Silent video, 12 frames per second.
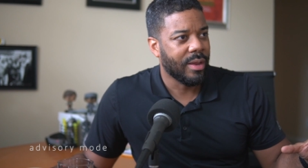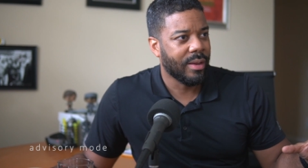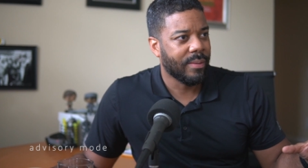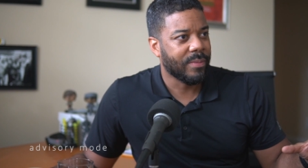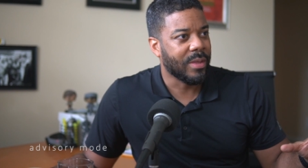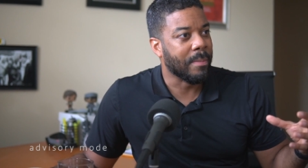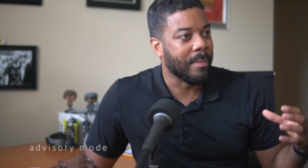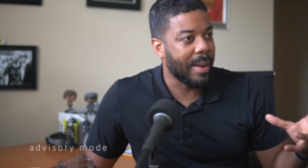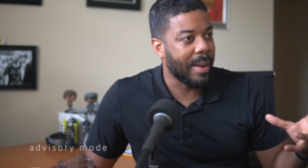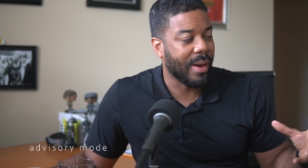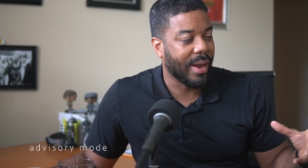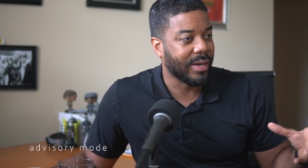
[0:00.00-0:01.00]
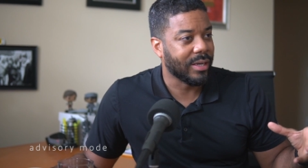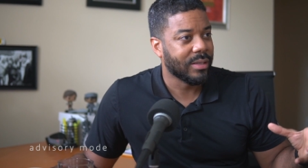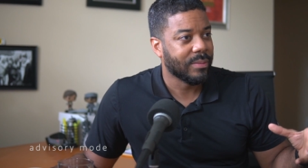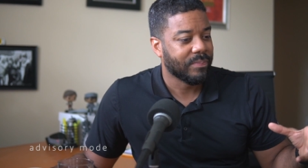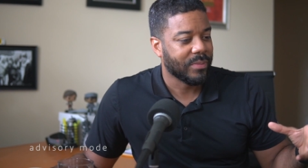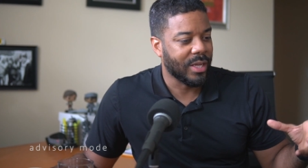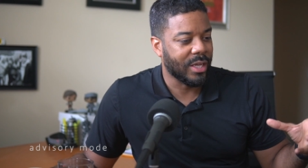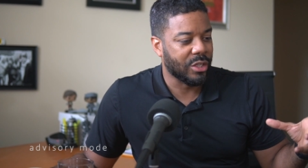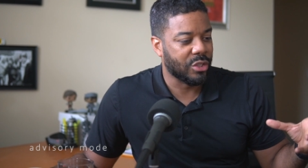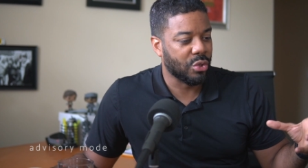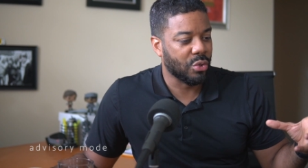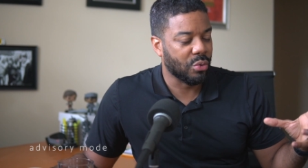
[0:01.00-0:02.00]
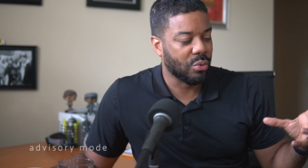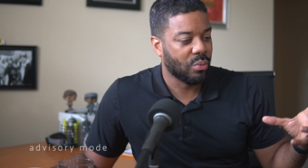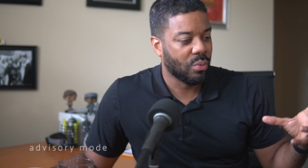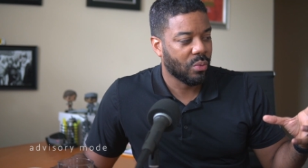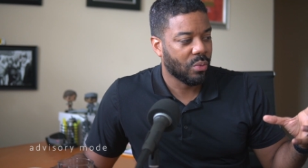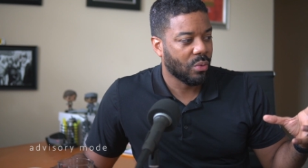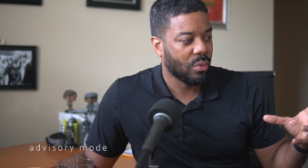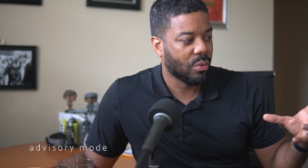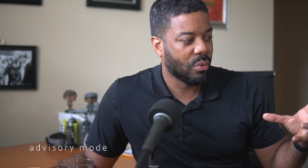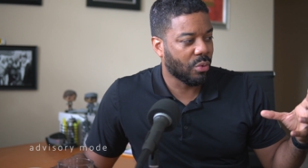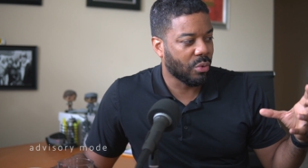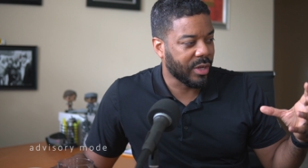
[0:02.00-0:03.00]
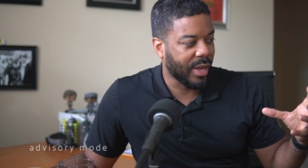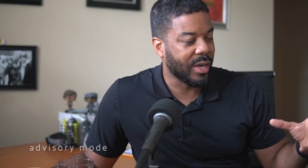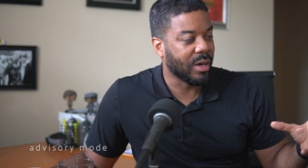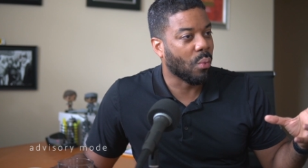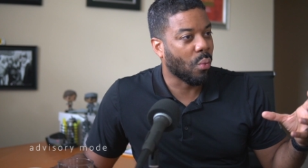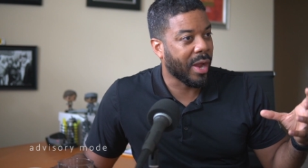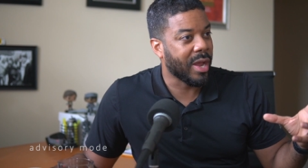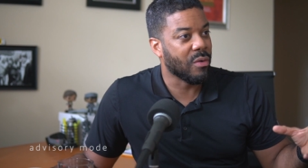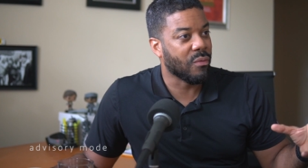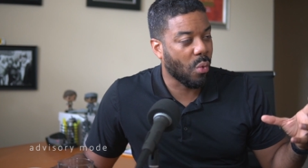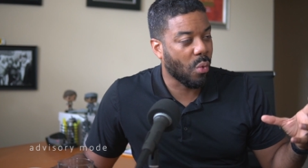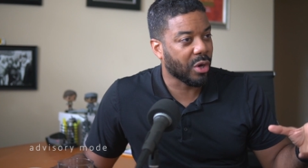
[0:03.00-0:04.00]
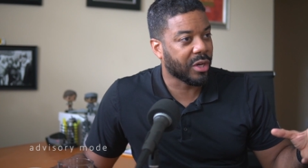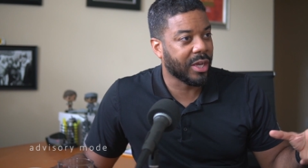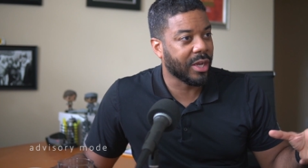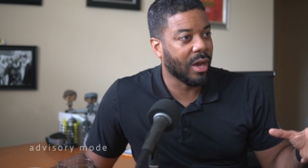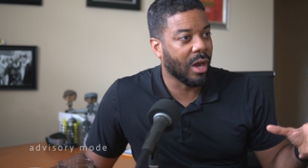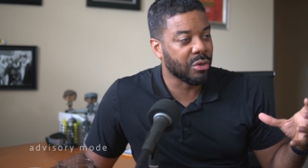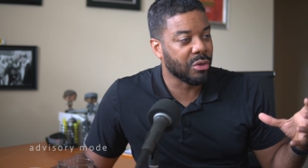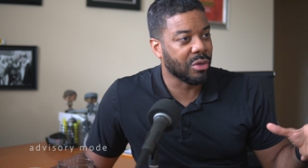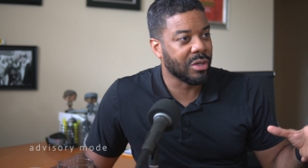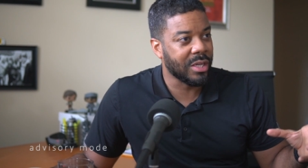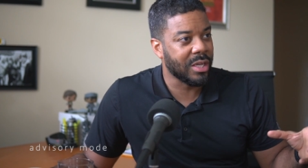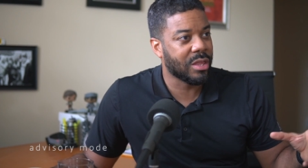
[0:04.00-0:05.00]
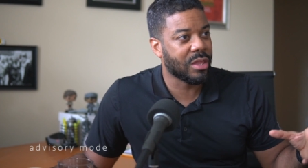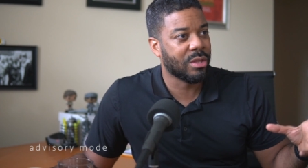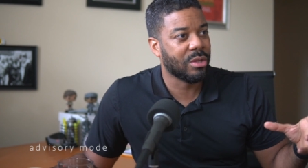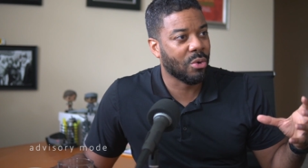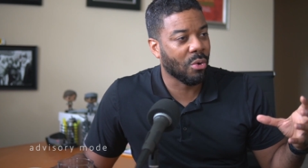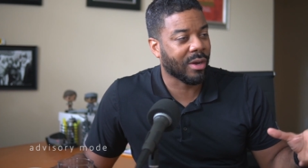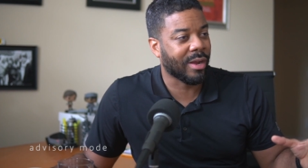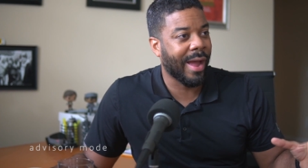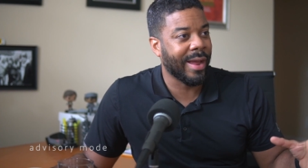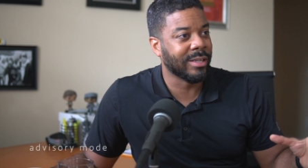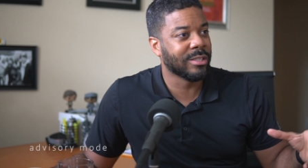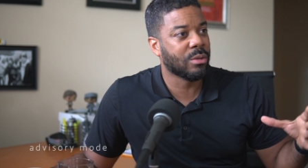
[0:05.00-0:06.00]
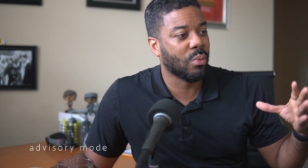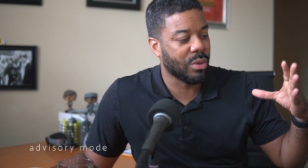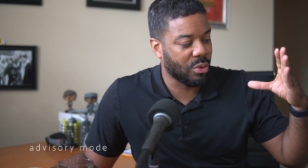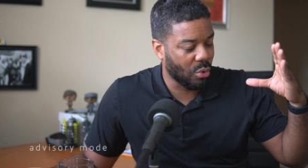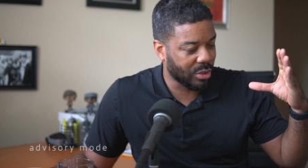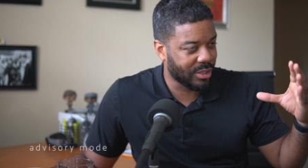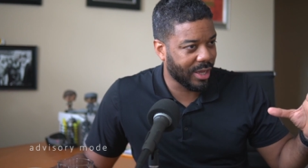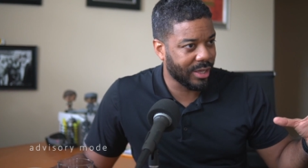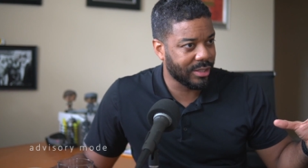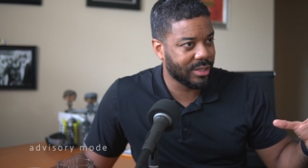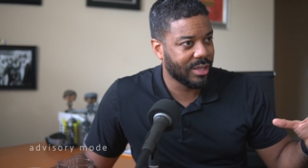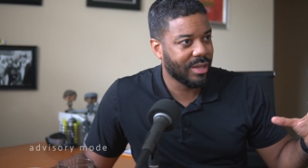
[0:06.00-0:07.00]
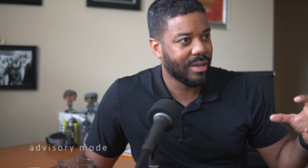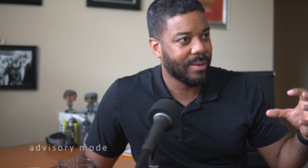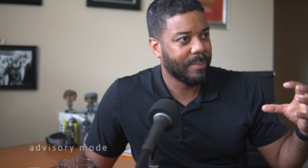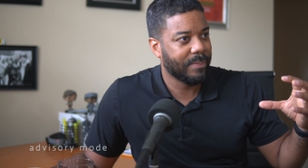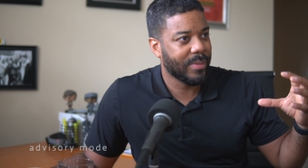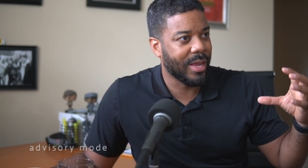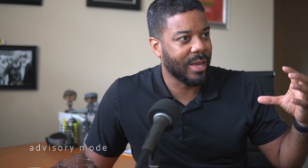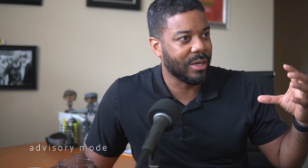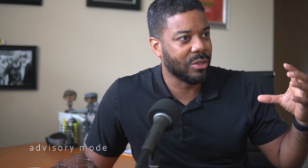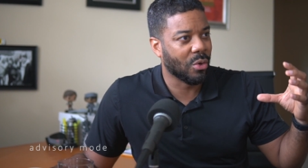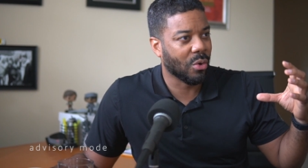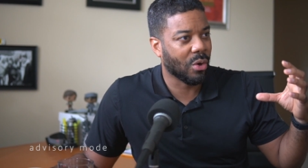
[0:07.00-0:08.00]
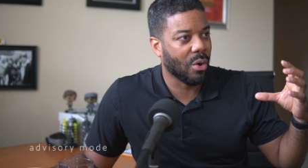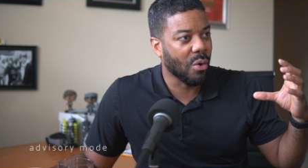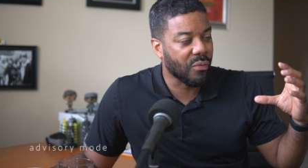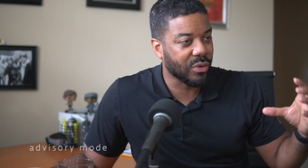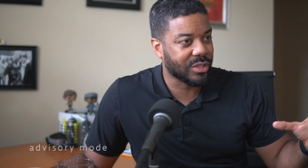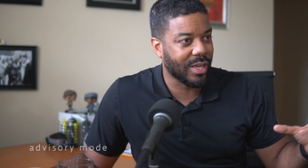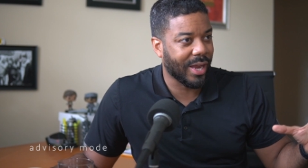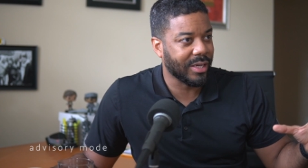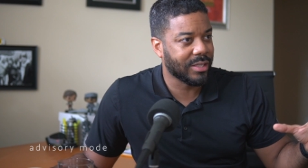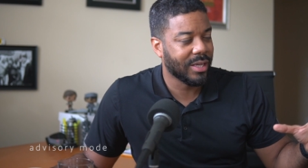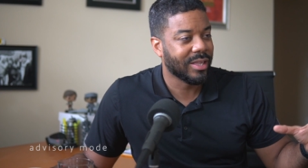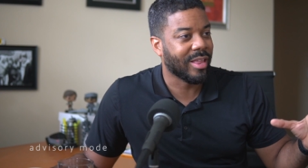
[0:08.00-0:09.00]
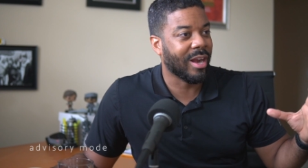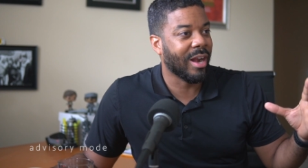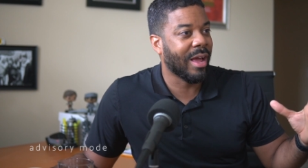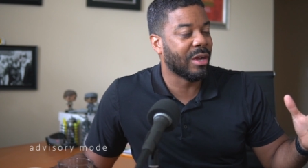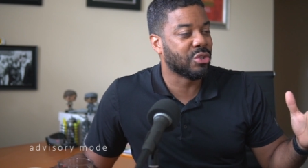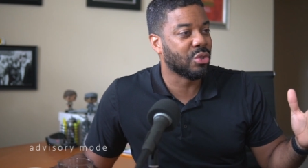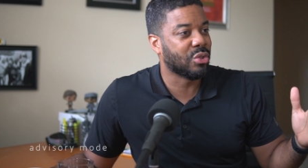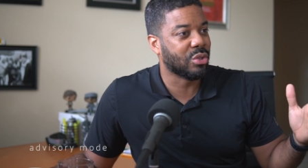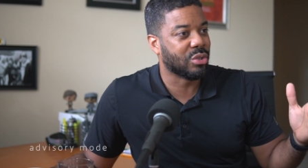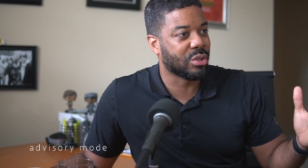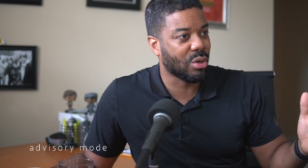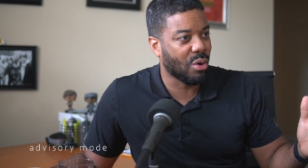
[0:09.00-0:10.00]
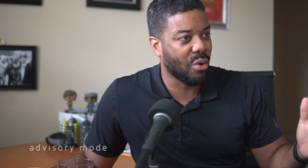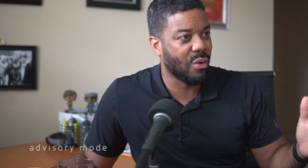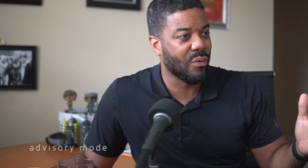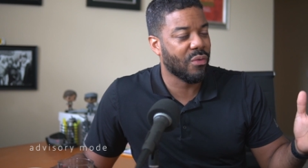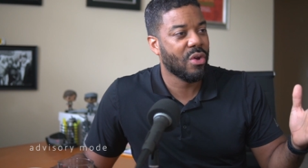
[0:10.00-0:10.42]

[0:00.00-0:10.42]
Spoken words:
In my mind, is you create a way of working underneath your guidance with your taste and your oversight that allows you to serve